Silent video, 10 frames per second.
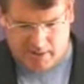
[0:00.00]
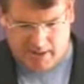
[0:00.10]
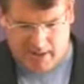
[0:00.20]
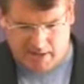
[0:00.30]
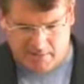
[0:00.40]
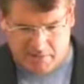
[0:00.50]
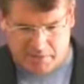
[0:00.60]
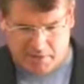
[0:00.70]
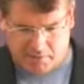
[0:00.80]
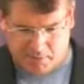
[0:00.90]
by Adam
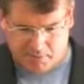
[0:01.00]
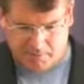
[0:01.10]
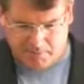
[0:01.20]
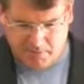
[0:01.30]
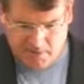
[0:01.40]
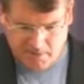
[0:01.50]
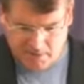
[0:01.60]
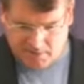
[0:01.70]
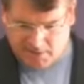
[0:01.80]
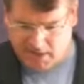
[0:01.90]
Thierer
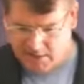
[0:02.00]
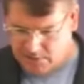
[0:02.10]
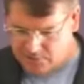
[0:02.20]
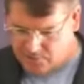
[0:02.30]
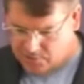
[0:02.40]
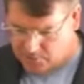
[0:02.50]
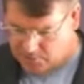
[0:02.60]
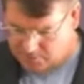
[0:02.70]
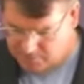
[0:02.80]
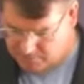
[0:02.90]
in the Cato
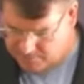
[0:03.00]
Journal,